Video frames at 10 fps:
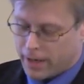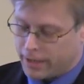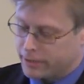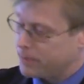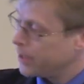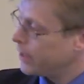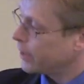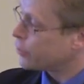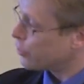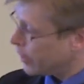It has been an
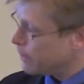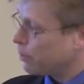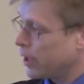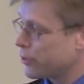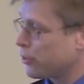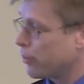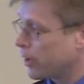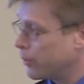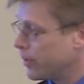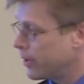extreme pleasure
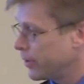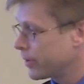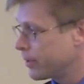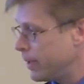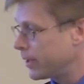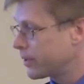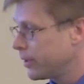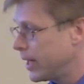working with you this semester,